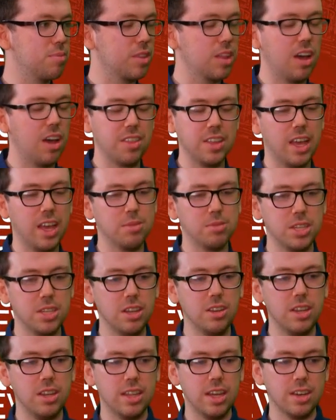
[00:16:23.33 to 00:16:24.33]
I think
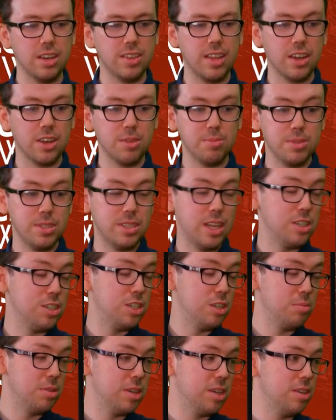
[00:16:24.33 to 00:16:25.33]
absolutely that could
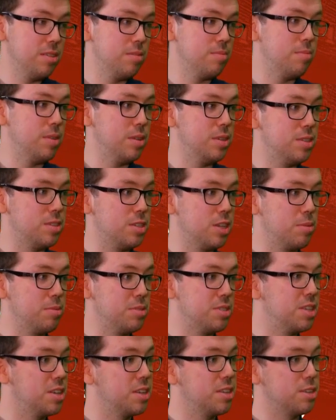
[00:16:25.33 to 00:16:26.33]
potentially be in De Zerbi's
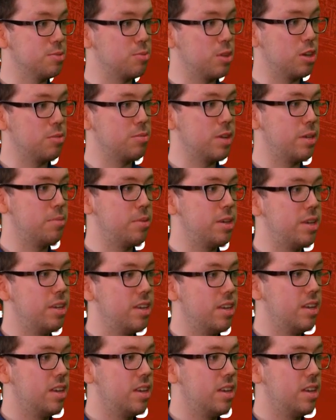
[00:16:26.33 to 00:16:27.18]
thinking as well, maybe,